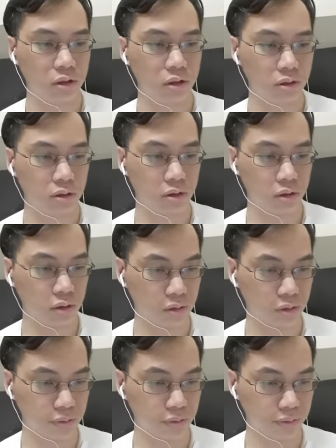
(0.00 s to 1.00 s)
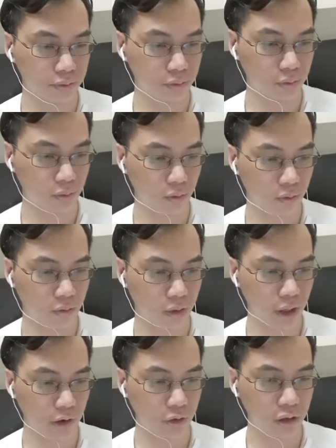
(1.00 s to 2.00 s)
So
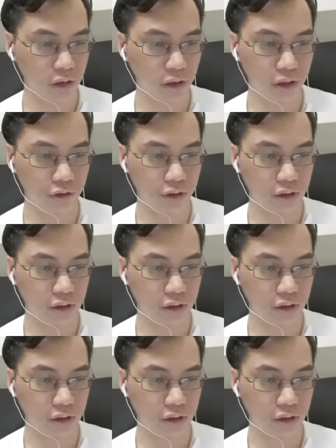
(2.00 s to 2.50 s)
they're only giving